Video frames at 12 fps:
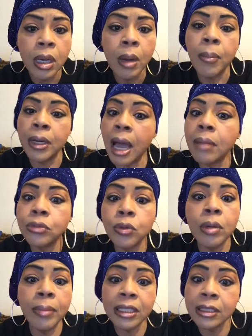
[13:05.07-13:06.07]
But I'm
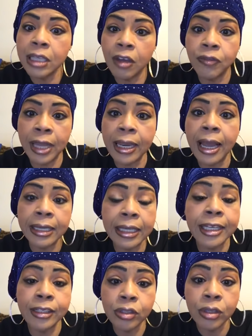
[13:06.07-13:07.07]
doing my stuff like I
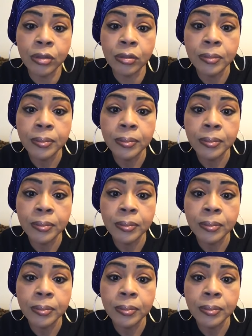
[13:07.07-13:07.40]
need to.